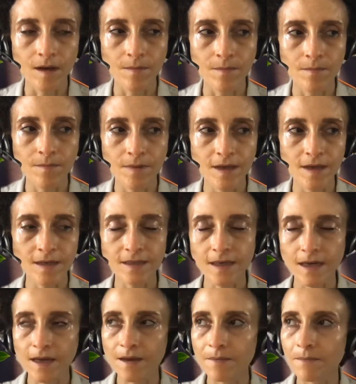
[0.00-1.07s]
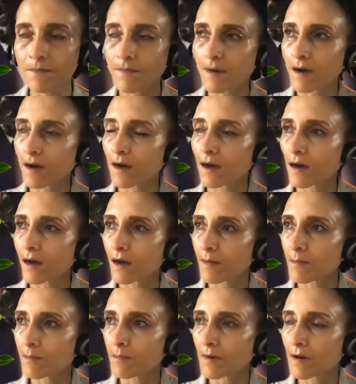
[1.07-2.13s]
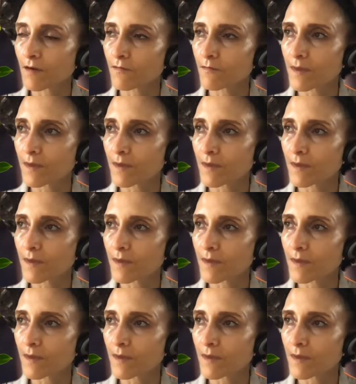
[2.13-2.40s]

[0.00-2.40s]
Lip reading: because I'm of